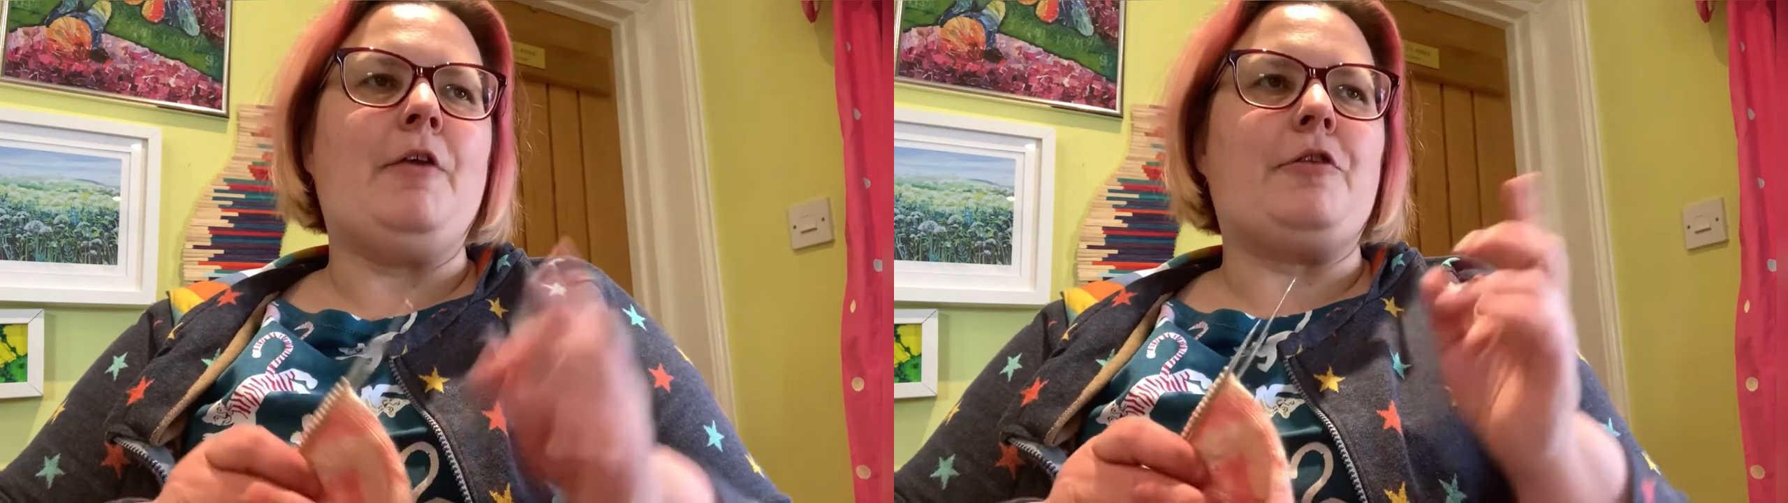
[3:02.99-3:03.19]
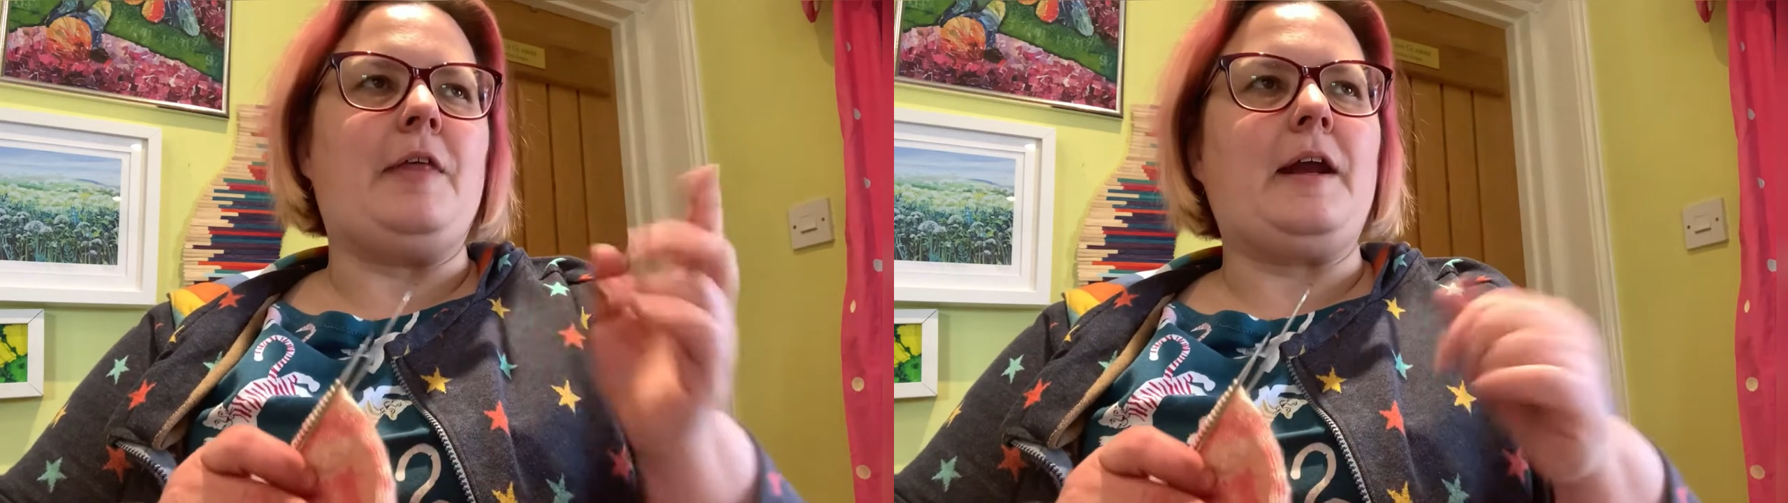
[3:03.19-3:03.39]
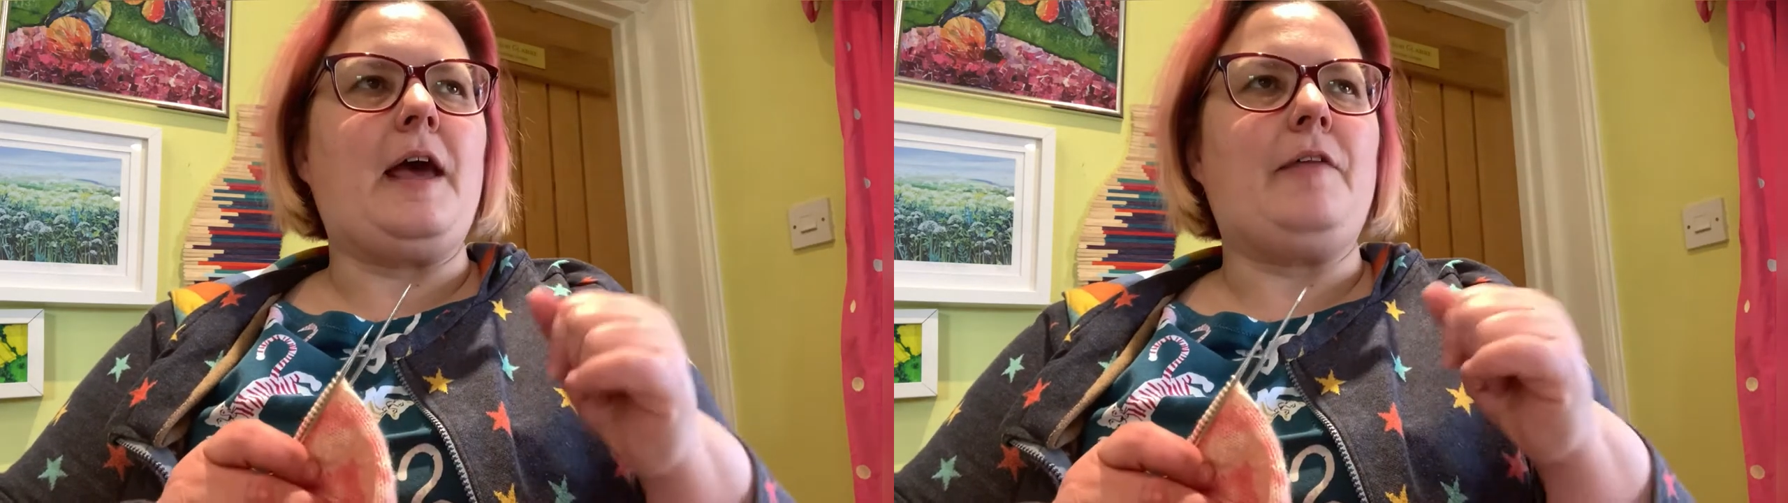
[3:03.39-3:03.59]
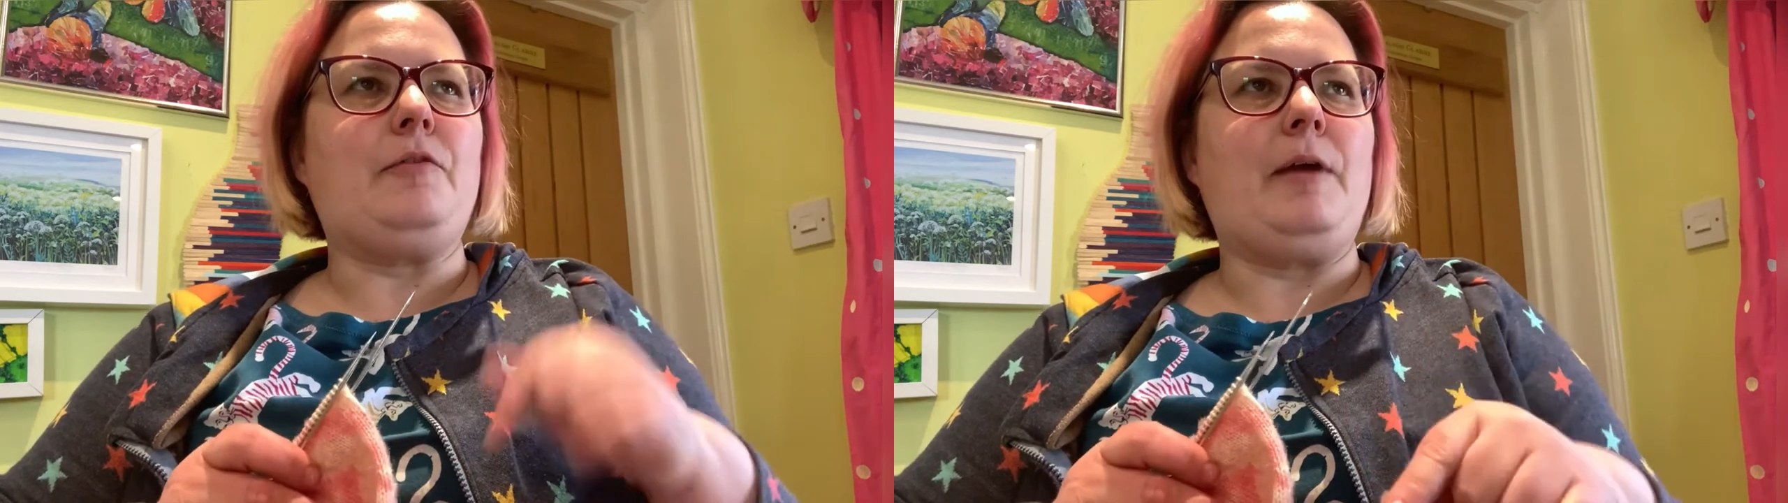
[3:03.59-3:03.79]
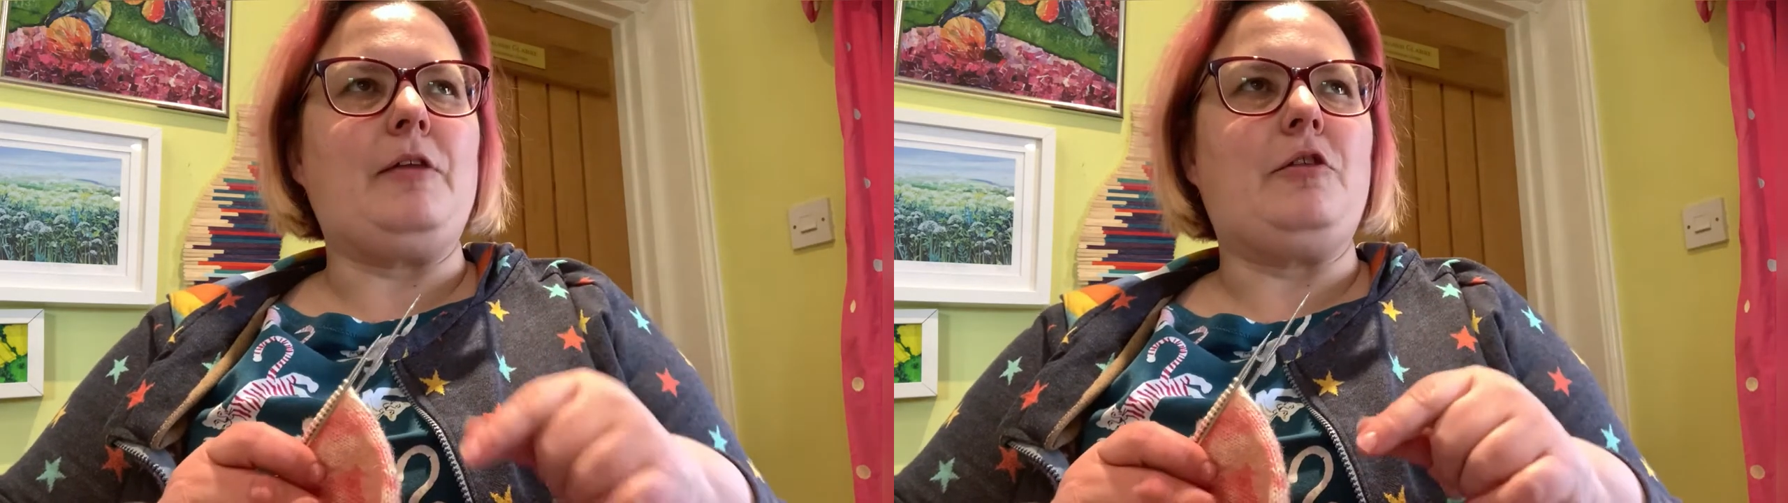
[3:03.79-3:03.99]
So then I had
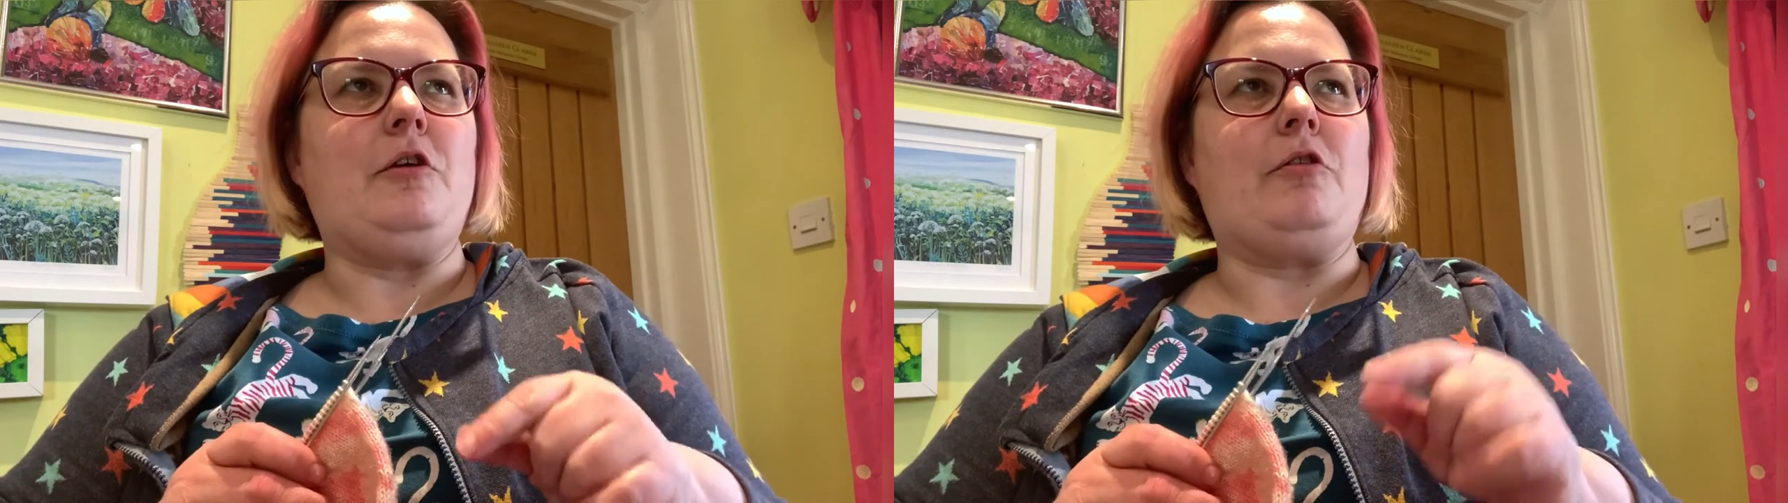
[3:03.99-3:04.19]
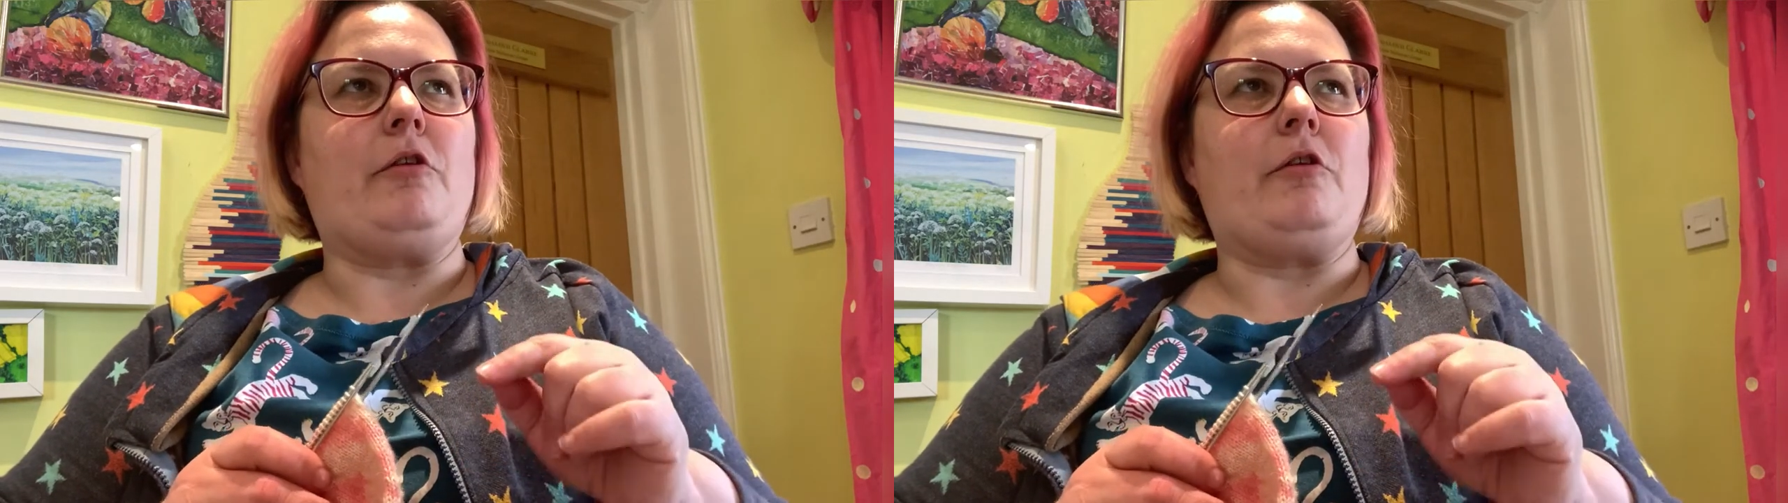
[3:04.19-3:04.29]
the round two